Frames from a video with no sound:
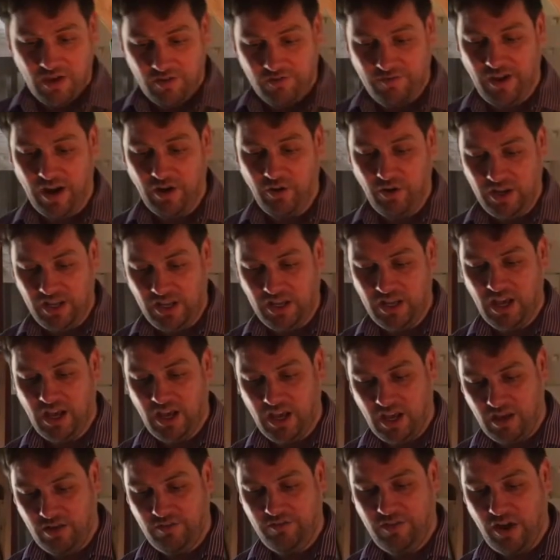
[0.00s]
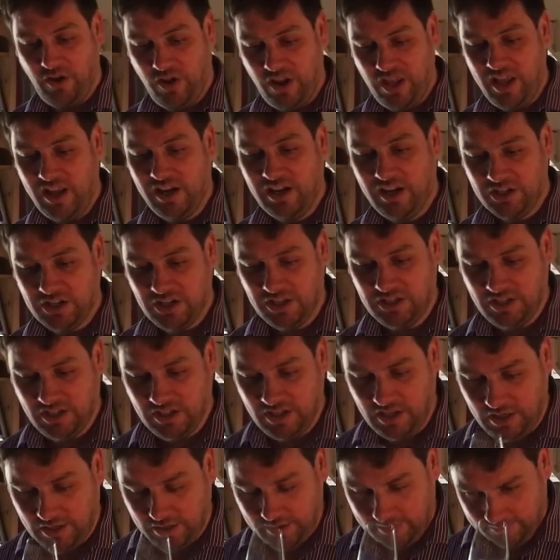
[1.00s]
Very, very English
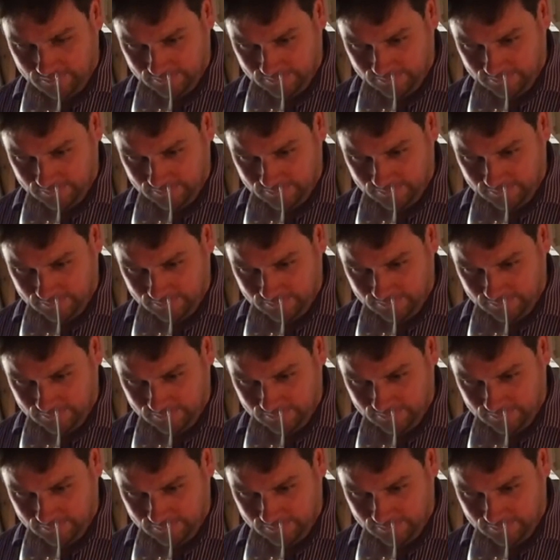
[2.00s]
indeed.